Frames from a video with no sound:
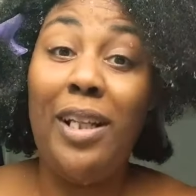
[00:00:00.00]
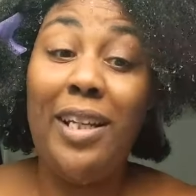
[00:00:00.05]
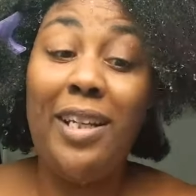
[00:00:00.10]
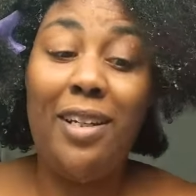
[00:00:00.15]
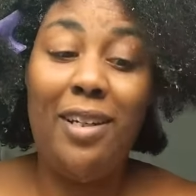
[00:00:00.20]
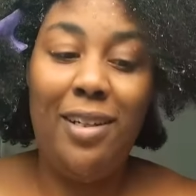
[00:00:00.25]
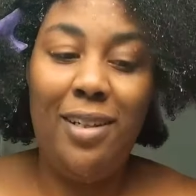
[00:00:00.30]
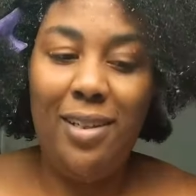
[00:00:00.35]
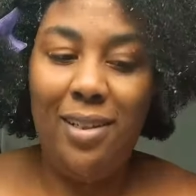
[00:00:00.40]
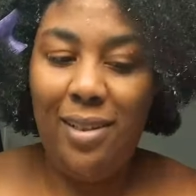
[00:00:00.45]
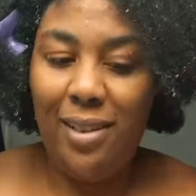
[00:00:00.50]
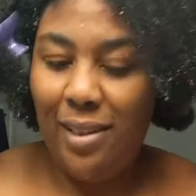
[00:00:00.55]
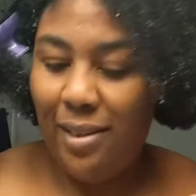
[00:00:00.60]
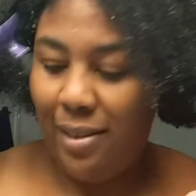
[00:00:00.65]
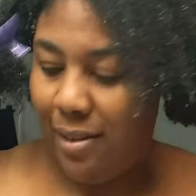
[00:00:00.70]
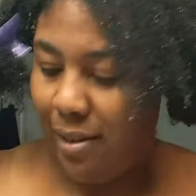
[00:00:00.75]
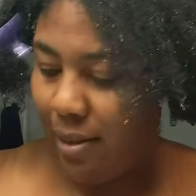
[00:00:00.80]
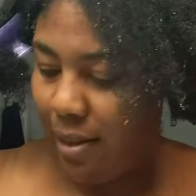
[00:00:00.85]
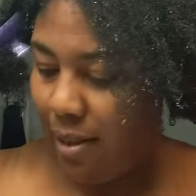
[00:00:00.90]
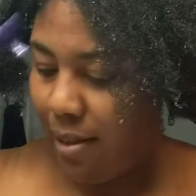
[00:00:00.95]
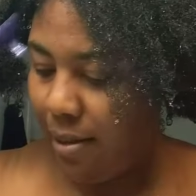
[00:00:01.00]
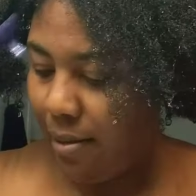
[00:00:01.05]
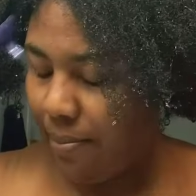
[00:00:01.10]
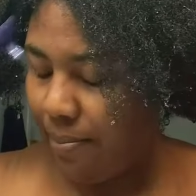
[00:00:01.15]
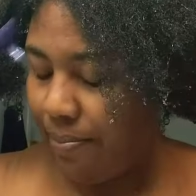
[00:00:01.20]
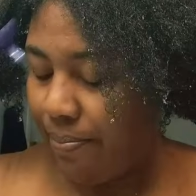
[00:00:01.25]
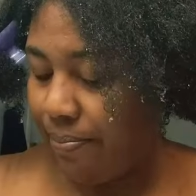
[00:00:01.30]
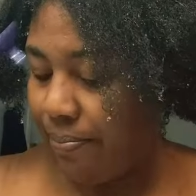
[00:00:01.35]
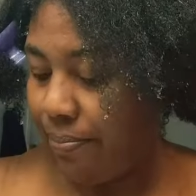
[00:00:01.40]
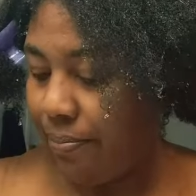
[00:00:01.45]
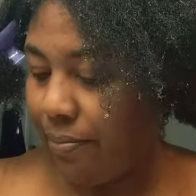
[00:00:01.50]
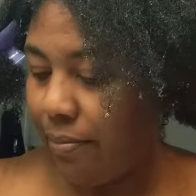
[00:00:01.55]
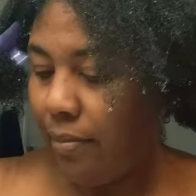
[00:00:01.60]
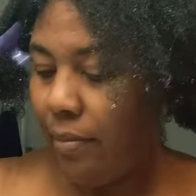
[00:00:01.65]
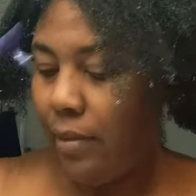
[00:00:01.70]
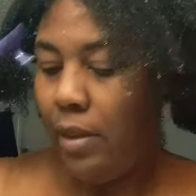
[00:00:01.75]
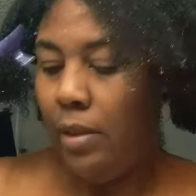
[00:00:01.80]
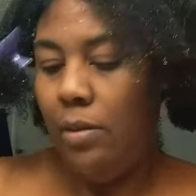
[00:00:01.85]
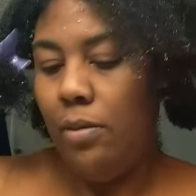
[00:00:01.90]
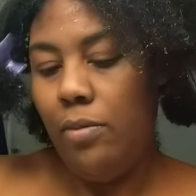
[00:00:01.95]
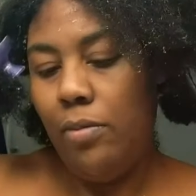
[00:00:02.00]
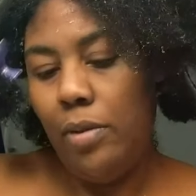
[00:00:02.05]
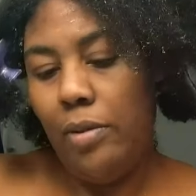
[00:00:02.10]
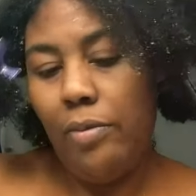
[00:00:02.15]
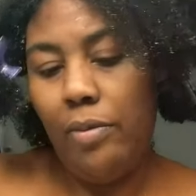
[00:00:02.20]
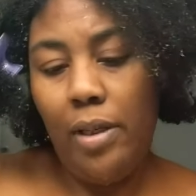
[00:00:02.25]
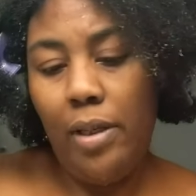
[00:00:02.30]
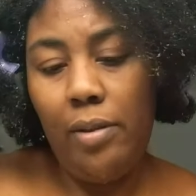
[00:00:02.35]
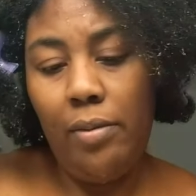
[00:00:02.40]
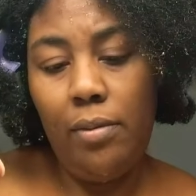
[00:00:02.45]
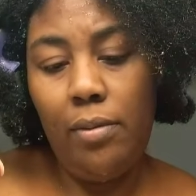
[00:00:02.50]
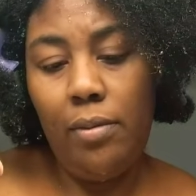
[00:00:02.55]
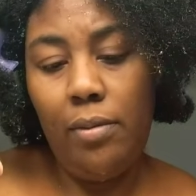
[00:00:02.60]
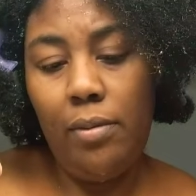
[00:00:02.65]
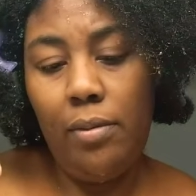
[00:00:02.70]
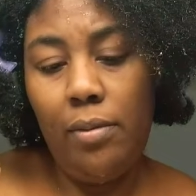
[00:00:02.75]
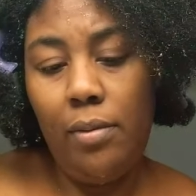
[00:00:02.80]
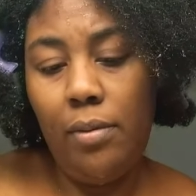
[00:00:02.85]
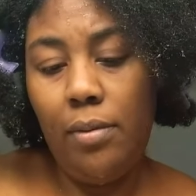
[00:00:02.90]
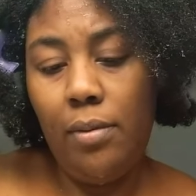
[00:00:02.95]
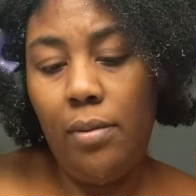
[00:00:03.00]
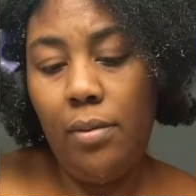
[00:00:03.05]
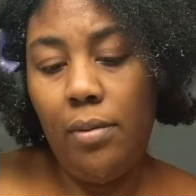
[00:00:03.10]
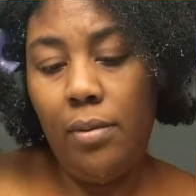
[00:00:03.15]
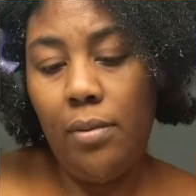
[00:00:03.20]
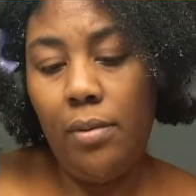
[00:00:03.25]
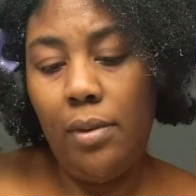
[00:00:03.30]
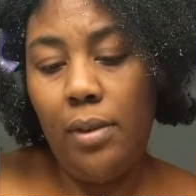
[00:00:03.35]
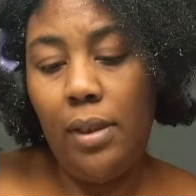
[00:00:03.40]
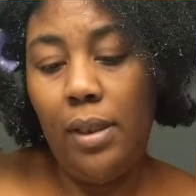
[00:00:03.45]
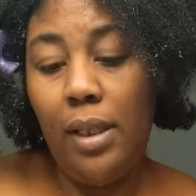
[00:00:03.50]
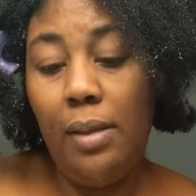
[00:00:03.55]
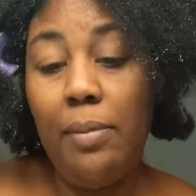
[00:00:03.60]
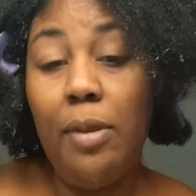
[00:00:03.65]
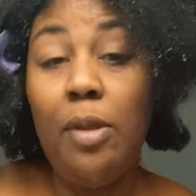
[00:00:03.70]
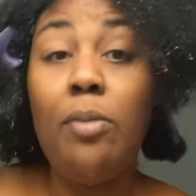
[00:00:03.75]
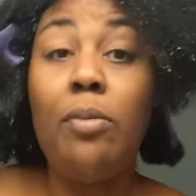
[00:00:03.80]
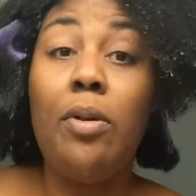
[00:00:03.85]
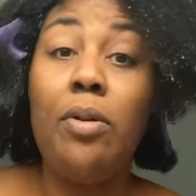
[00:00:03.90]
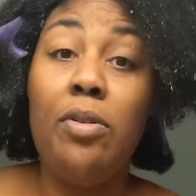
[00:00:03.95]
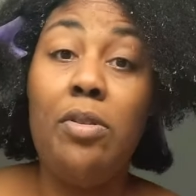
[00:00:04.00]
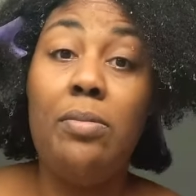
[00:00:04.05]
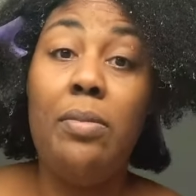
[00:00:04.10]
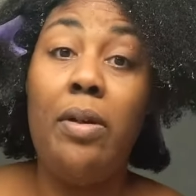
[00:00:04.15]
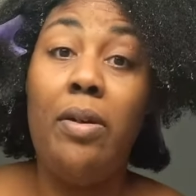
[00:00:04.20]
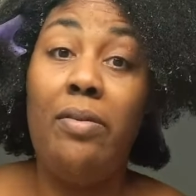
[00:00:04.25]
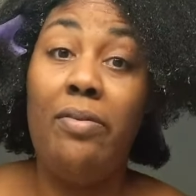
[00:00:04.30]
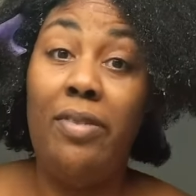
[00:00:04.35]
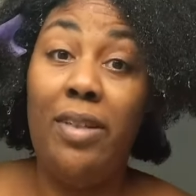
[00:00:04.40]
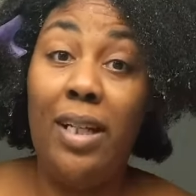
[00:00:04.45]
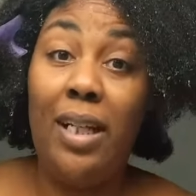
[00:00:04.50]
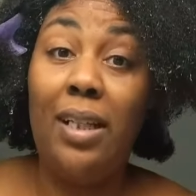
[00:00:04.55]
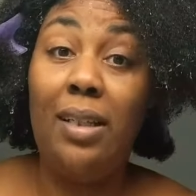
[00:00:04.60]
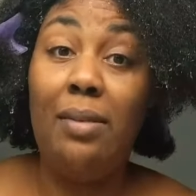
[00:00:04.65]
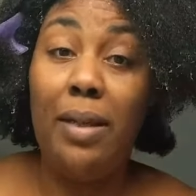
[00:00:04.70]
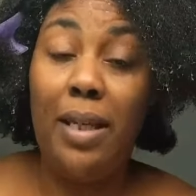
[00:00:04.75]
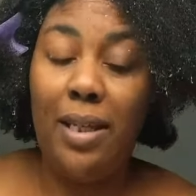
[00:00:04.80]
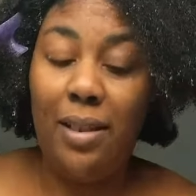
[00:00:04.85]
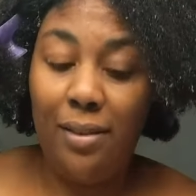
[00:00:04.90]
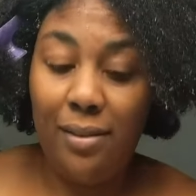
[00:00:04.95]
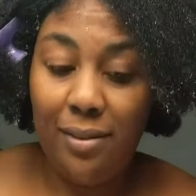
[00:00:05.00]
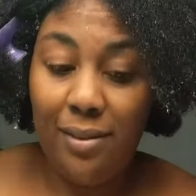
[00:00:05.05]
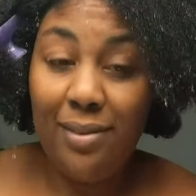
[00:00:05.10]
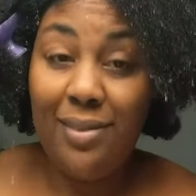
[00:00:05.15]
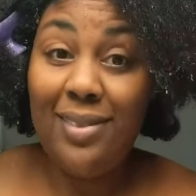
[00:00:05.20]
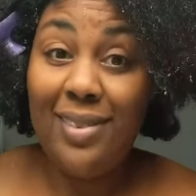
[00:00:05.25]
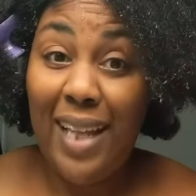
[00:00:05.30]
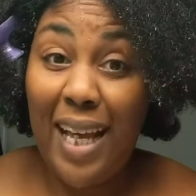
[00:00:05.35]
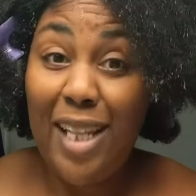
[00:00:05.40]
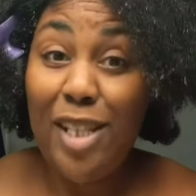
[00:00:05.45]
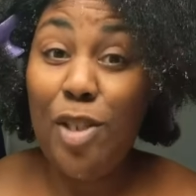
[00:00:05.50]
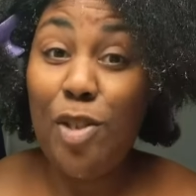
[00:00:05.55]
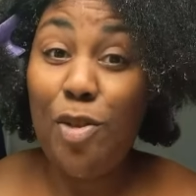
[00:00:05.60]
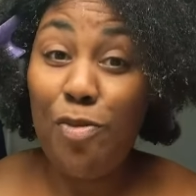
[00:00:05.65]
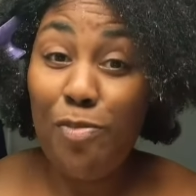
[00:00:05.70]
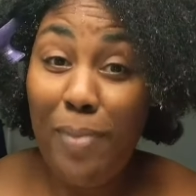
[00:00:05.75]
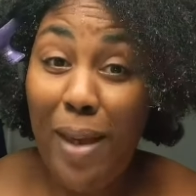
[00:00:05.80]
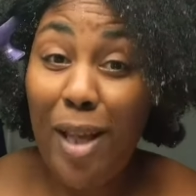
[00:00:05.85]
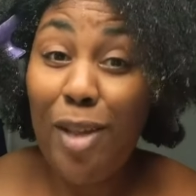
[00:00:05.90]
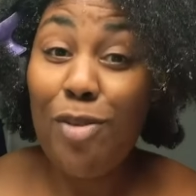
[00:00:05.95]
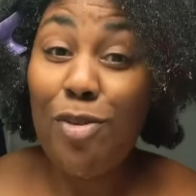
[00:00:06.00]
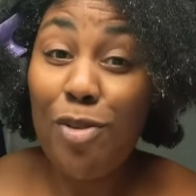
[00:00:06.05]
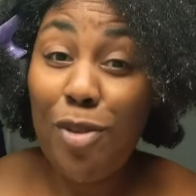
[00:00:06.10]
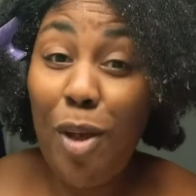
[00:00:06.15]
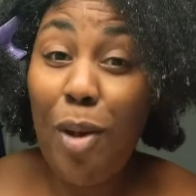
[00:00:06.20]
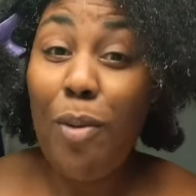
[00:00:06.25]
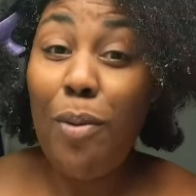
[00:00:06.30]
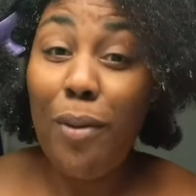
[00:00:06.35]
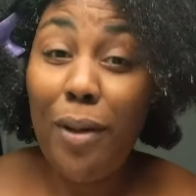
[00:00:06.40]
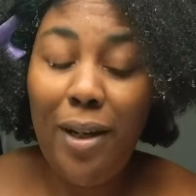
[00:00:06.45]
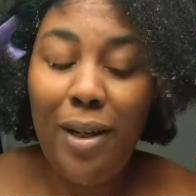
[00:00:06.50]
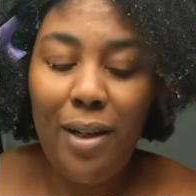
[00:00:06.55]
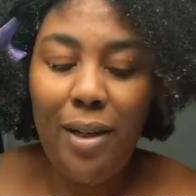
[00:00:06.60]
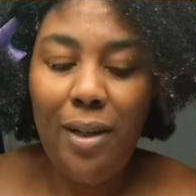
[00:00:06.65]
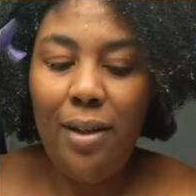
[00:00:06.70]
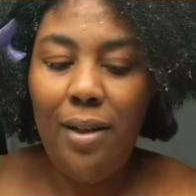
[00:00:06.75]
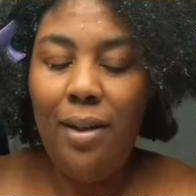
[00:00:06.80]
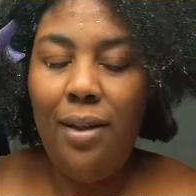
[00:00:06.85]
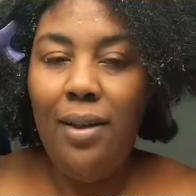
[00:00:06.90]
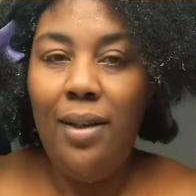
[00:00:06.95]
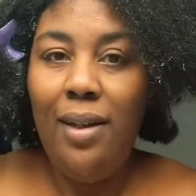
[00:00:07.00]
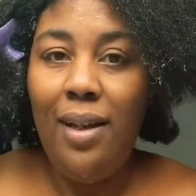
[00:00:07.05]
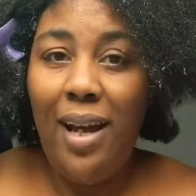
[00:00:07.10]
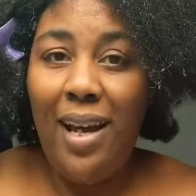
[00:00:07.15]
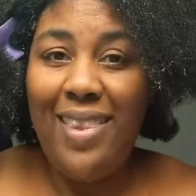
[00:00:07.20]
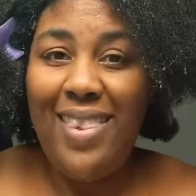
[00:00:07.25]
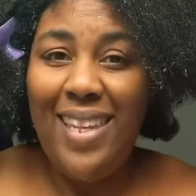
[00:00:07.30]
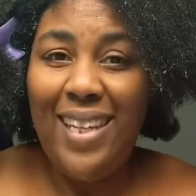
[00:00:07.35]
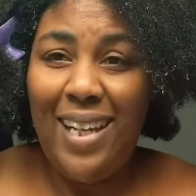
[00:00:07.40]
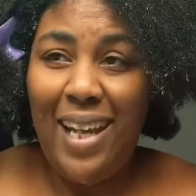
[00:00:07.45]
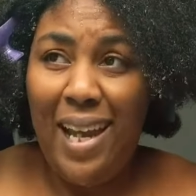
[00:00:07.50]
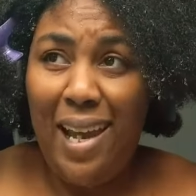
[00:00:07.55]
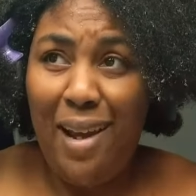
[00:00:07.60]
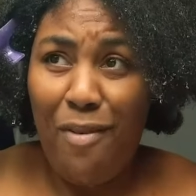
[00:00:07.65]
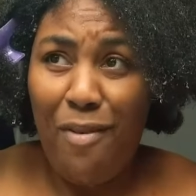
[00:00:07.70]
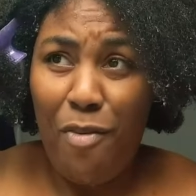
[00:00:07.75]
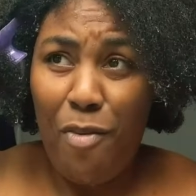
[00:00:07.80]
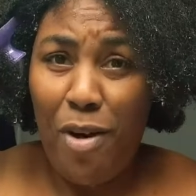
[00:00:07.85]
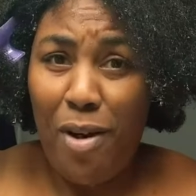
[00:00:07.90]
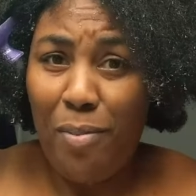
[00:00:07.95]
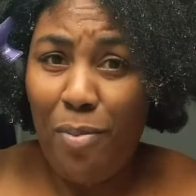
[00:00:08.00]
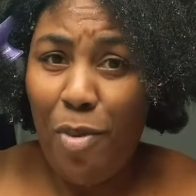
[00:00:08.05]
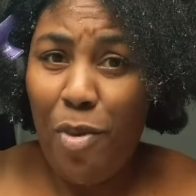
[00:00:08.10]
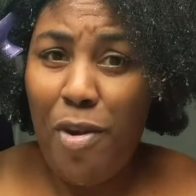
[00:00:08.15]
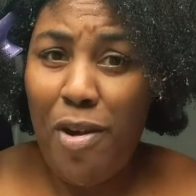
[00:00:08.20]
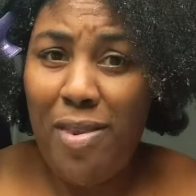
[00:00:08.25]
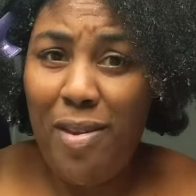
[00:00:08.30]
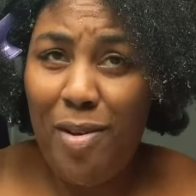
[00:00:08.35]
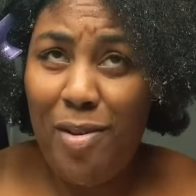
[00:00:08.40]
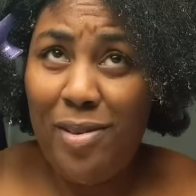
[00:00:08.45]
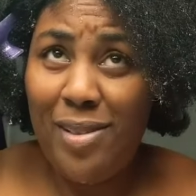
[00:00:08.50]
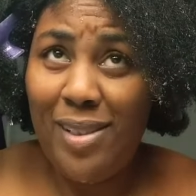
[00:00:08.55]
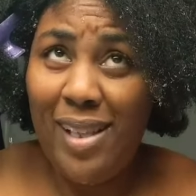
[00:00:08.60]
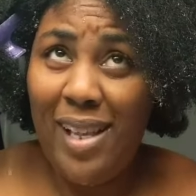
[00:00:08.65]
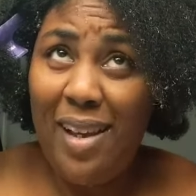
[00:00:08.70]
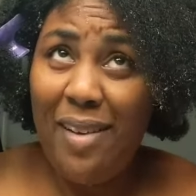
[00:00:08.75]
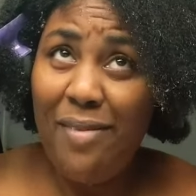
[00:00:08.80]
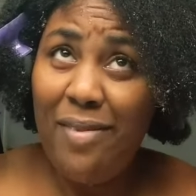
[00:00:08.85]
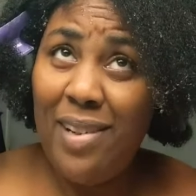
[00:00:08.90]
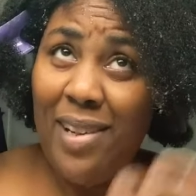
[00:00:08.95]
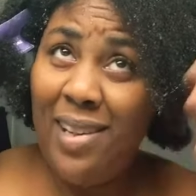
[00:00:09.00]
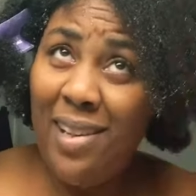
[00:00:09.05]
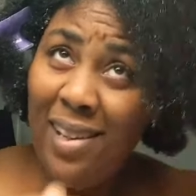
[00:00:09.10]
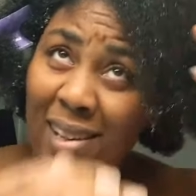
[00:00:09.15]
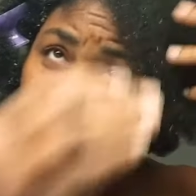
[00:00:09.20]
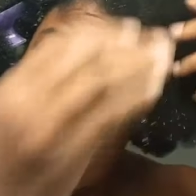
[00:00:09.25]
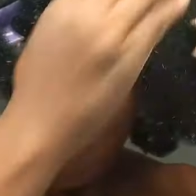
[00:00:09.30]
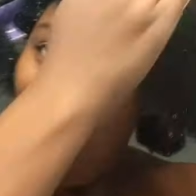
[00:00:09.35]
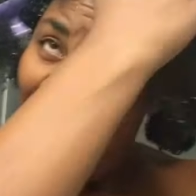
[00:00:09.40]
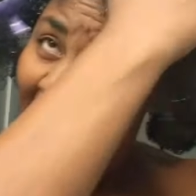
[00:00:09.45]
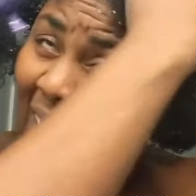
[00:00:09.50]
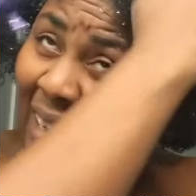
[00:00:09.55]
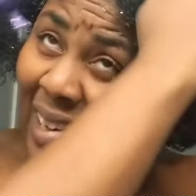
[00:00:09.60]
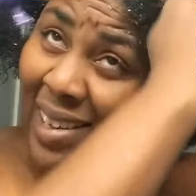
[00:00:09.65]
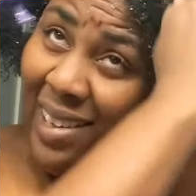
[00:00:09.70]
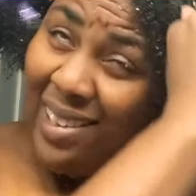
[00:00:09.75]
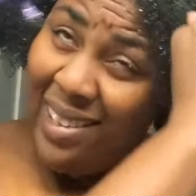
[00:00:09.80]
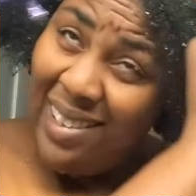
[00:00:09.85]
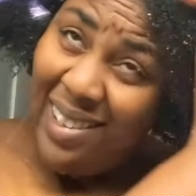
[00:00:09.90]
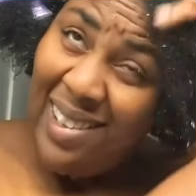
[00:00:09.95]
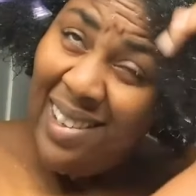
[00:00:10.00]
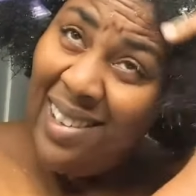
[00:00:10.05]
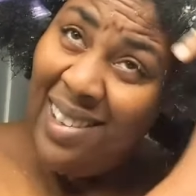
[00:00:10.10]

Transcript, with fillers: really good it's um uh, lemon rosemary vanilla bean that smells so good I think I have one more of those left and